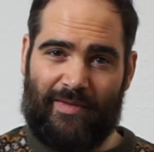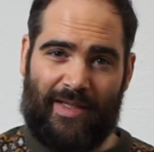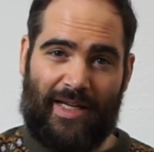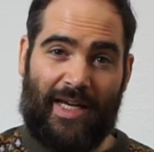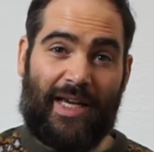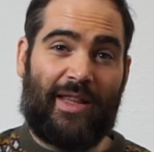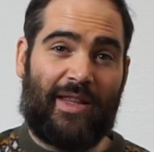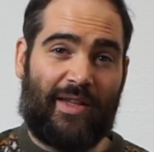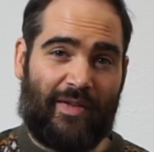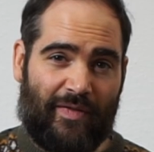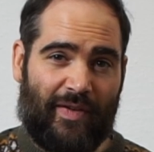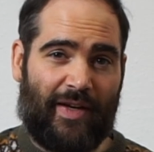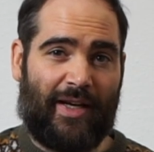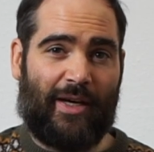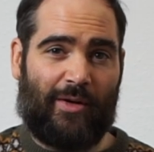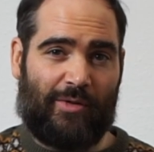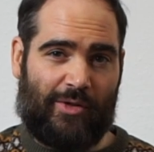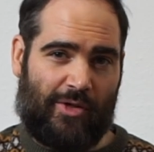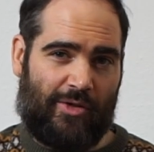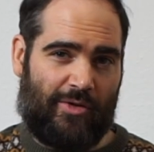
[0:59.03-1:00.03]
in the
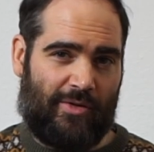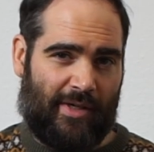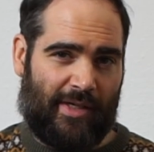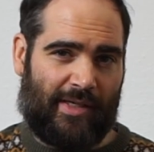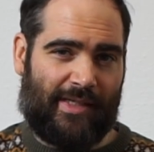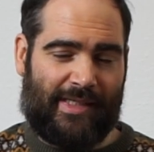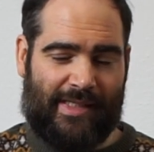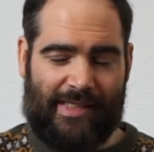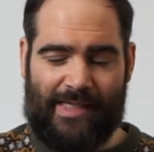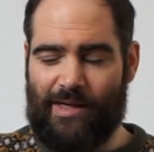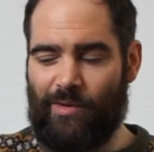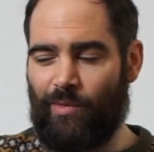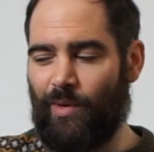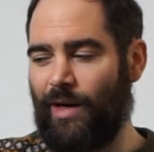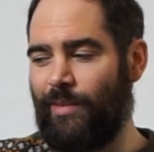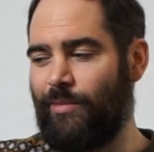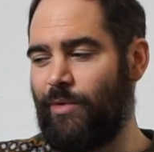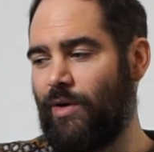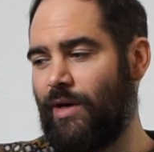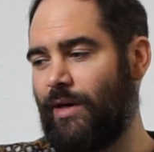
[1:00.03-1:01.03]
video so you can see what
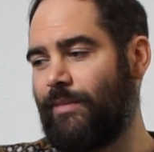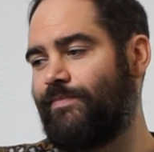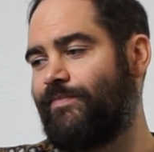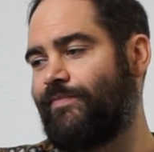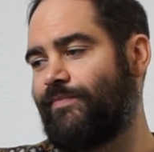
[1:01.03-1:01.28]
I'm doing.